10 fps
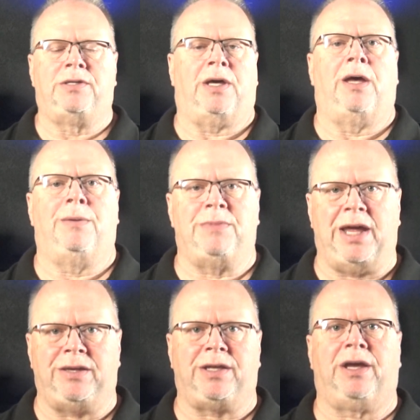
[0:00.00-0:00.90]

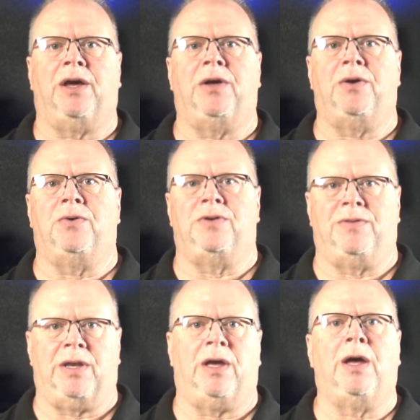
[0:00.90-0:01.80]
update the code and
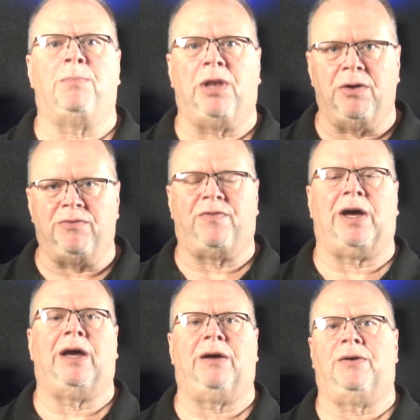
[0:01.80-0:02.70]
then upload
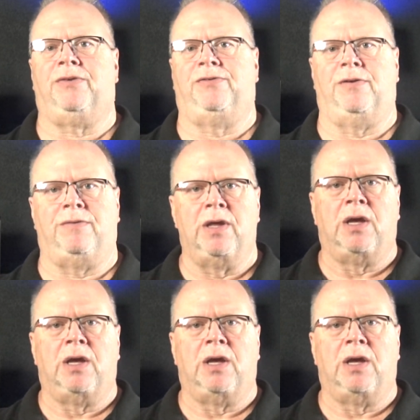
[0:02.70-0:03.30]
files and